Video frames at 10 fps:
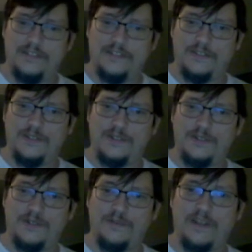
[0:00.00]

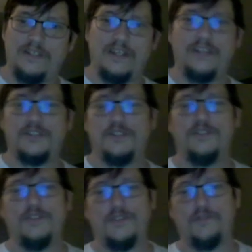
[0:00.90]
your
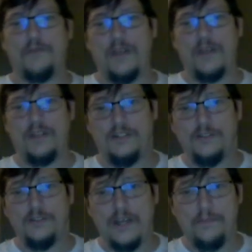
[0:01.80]
radiations are spiking,
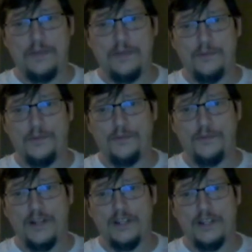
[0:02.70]
you got people with
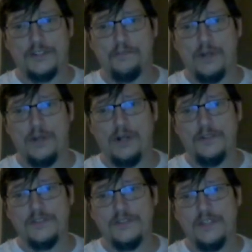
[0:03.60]
radiation burns,
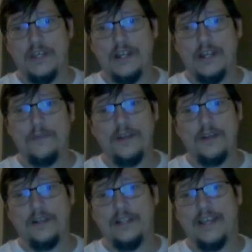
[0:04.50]
and I'm
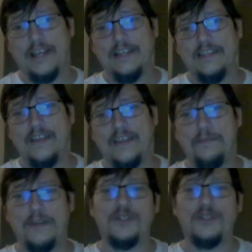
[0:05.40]
talking like they
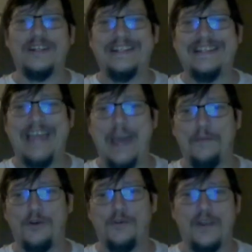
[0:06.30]
measured
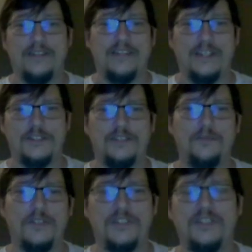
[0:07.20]
gamma radiation,
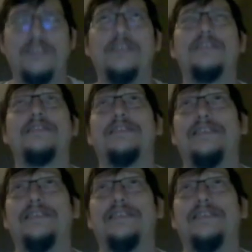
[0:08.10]
which is,